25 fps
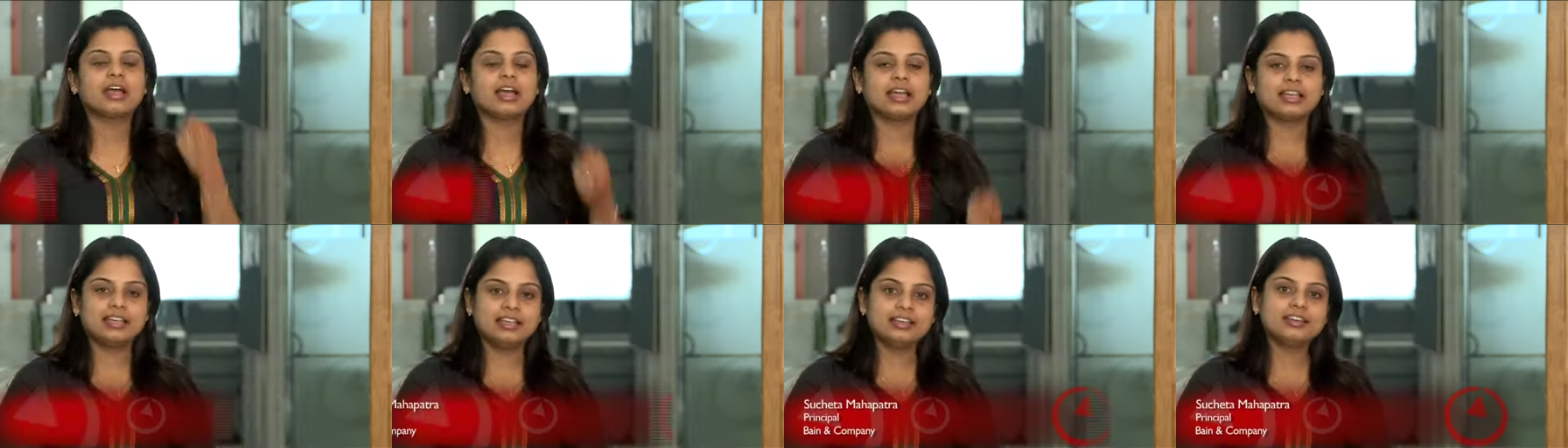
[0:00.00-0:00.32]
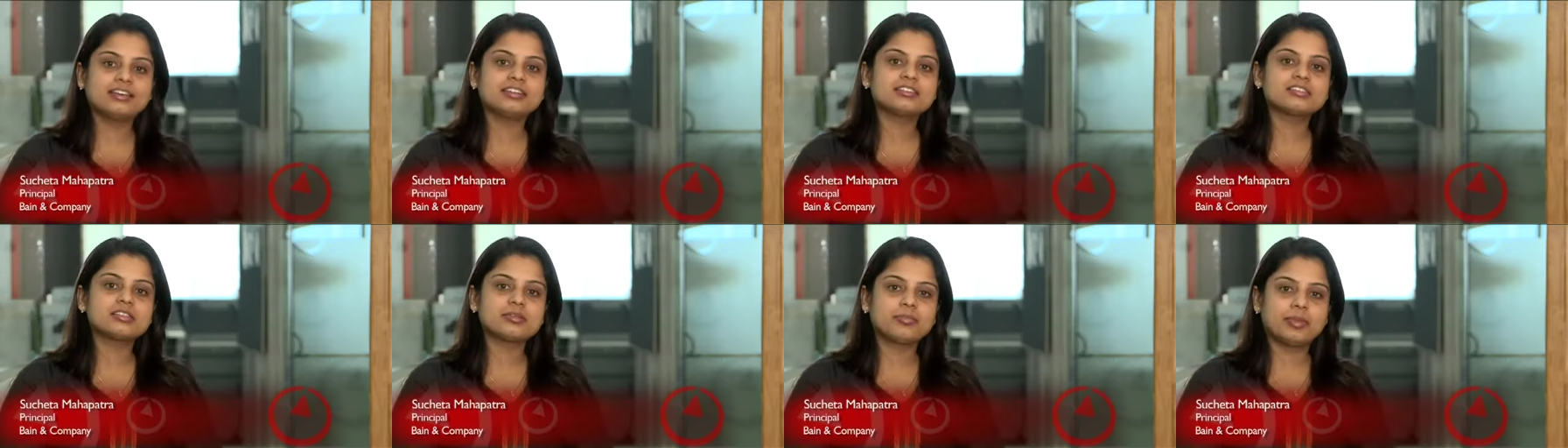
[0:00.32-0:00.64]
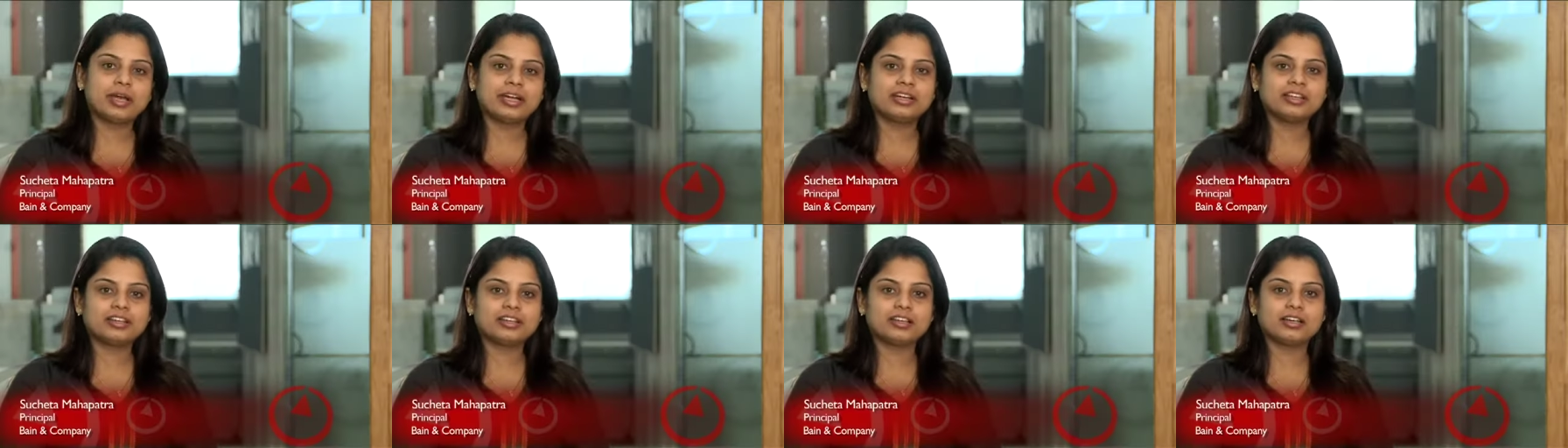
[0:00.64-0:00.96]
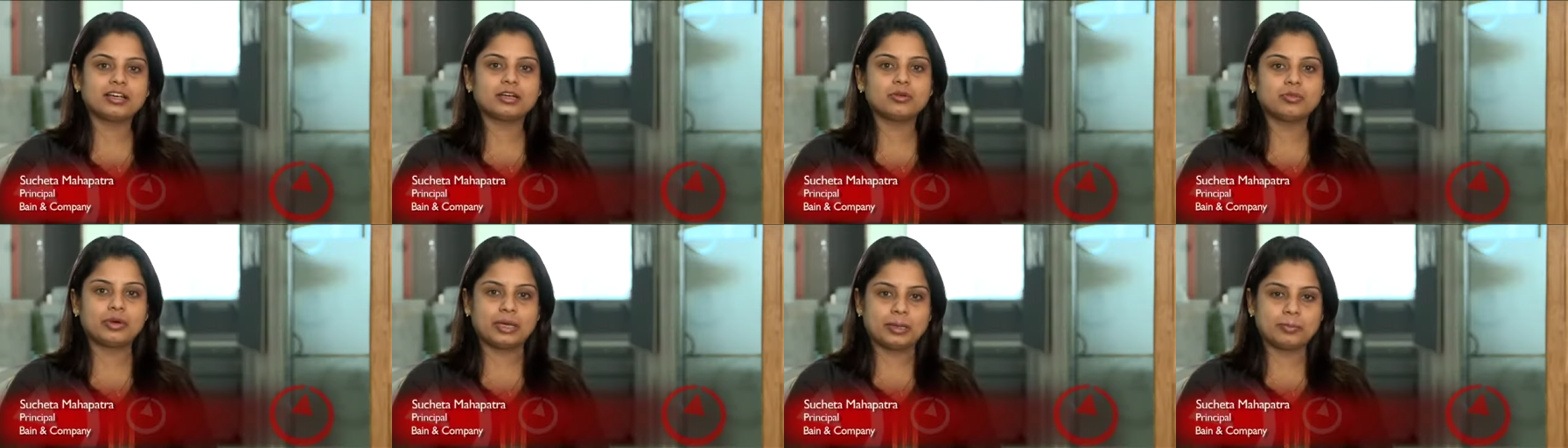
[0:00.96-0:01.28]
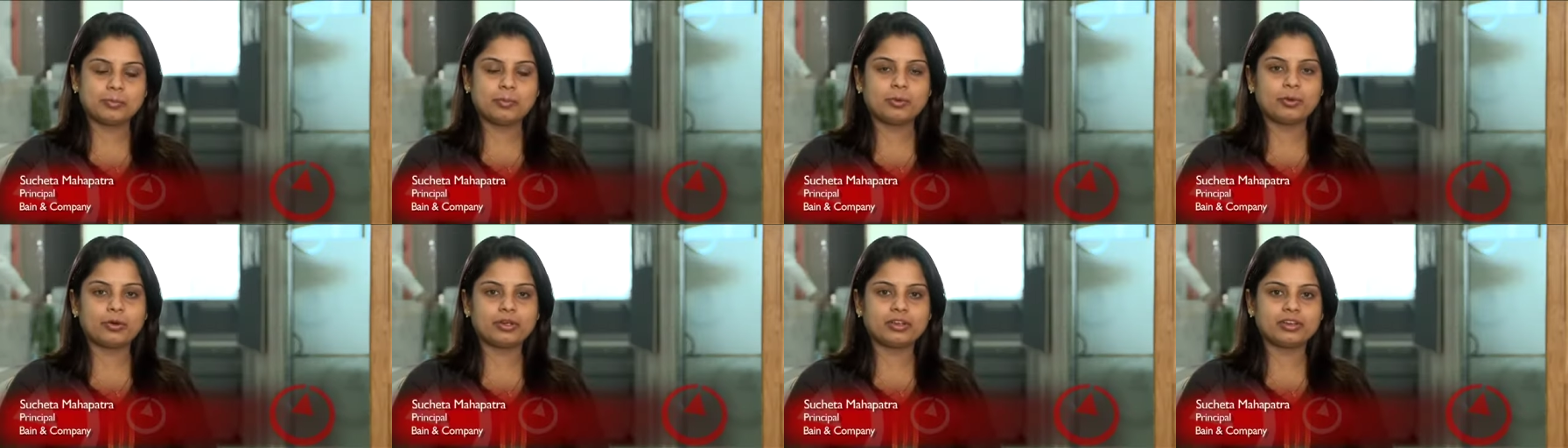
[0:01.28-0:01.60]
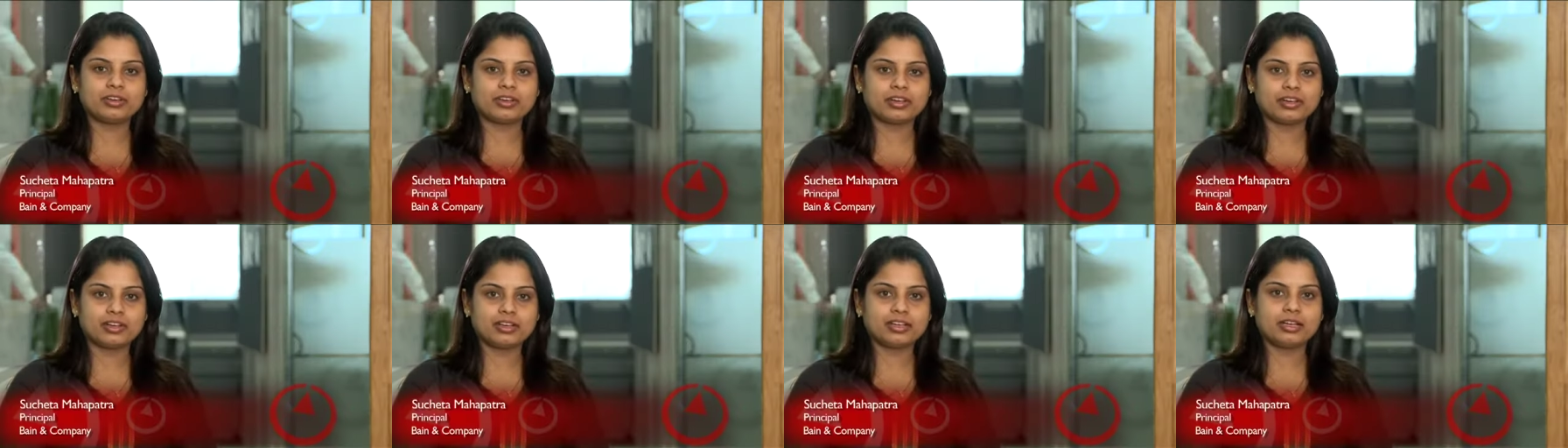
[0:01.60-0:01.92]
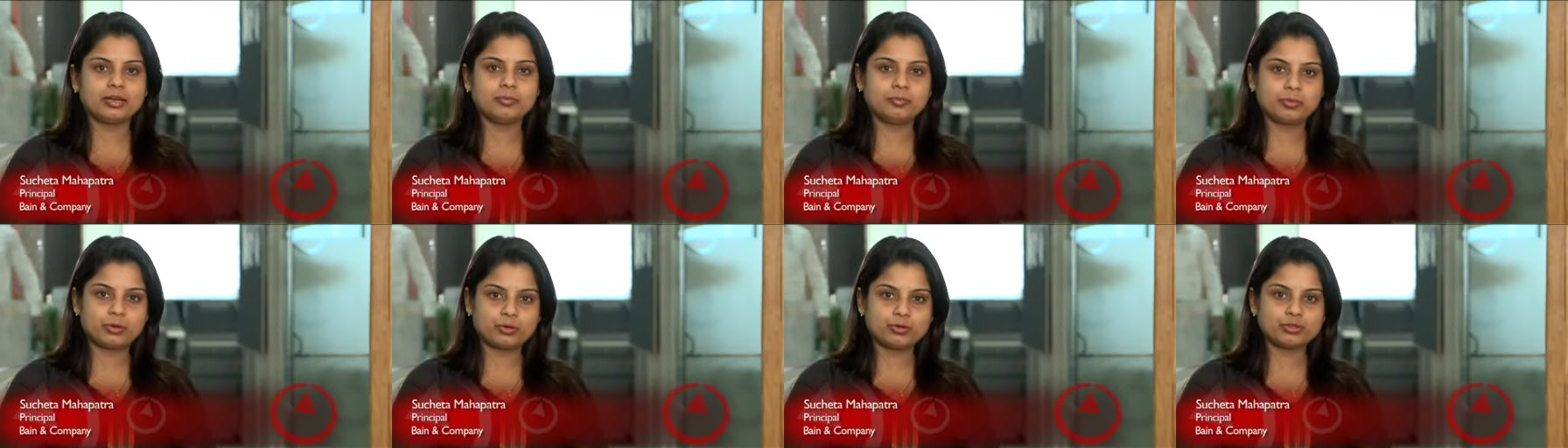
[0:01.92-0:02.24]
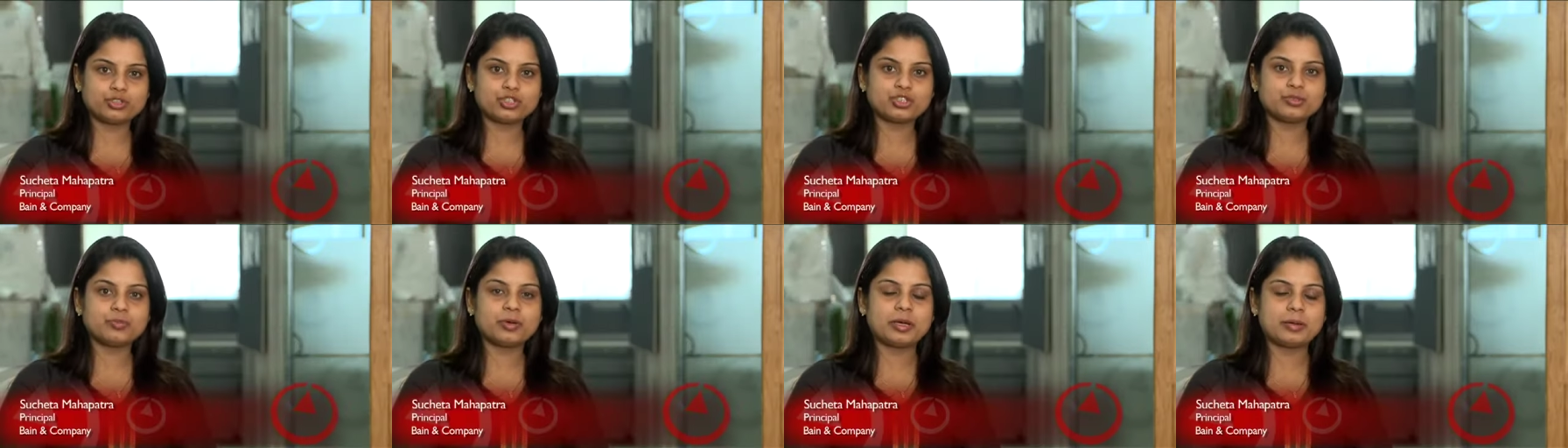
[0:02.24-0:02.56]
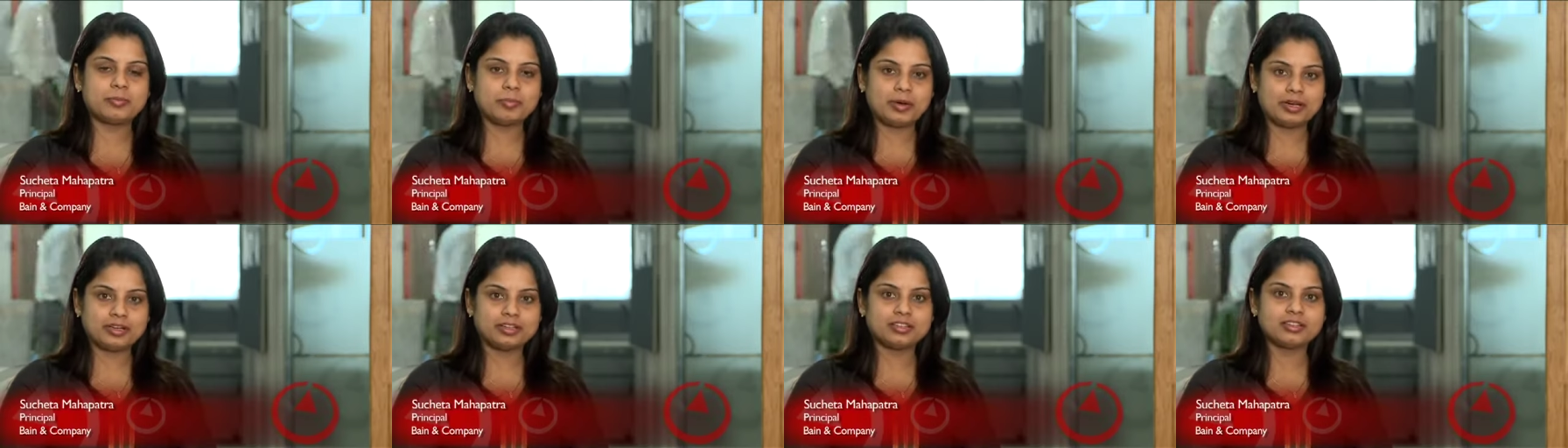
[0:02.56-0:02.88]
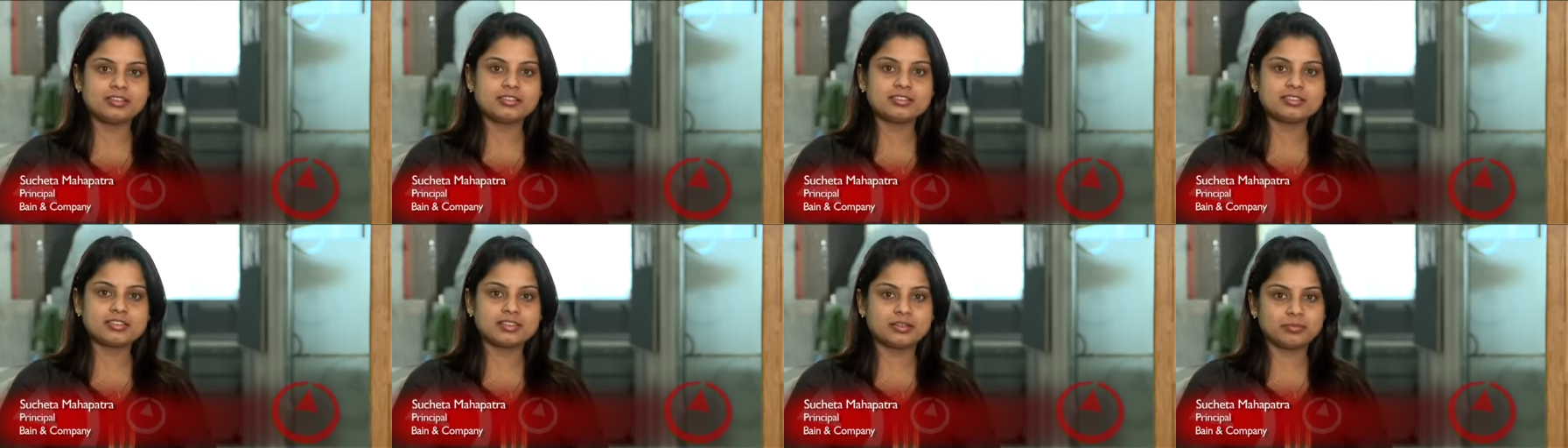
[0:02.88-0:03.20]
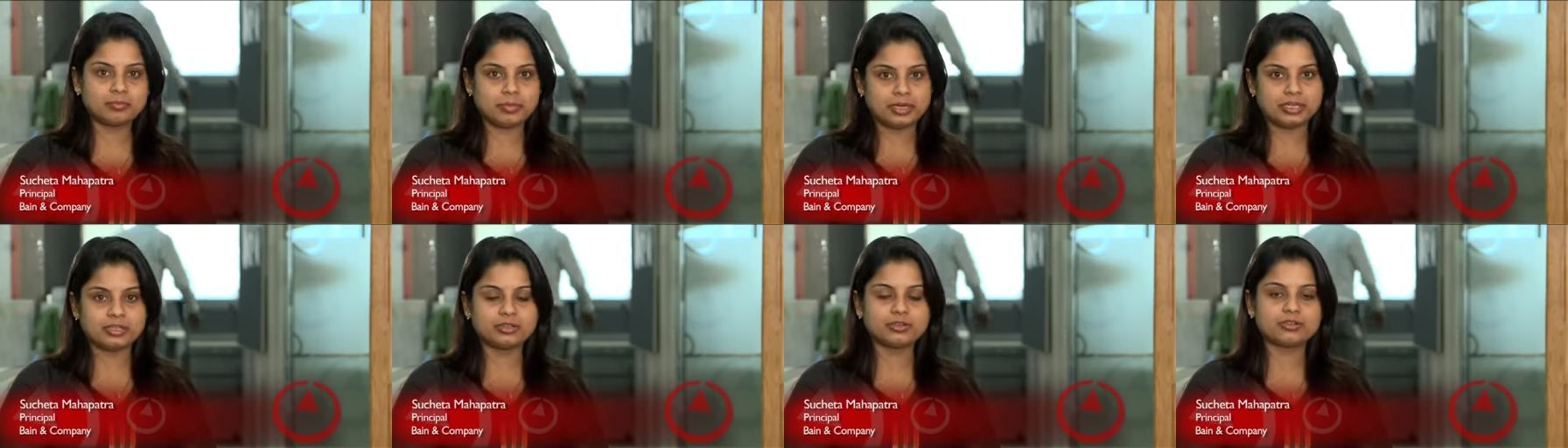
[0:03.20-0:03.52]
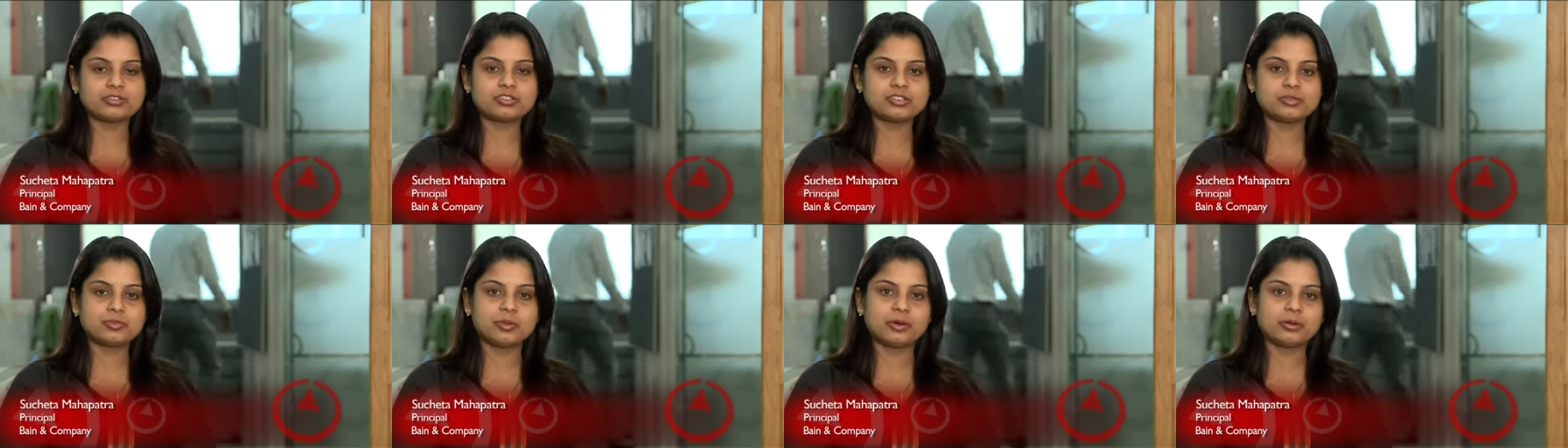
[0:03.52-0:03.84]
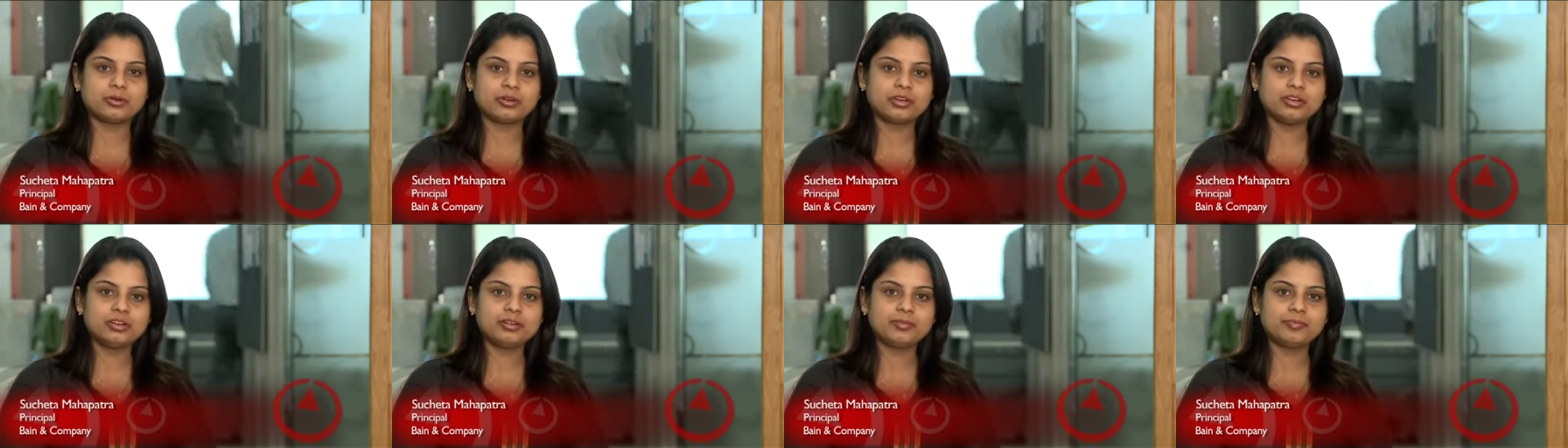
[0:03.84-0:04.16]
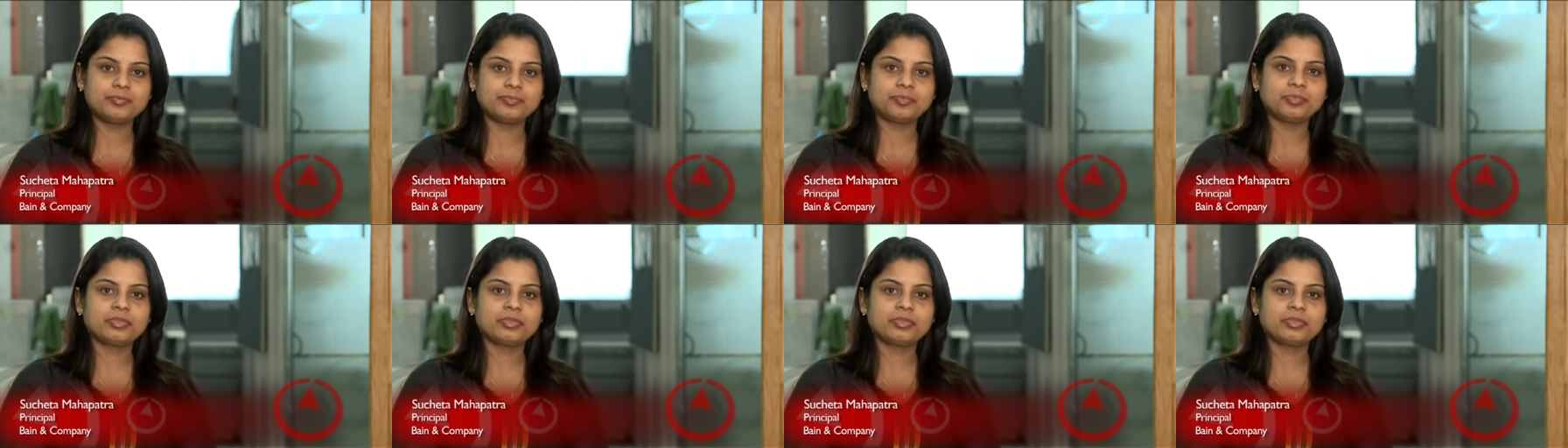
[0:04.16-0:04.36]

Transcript: I needed a sabbatical at one point and I approached my partners and mentors about it.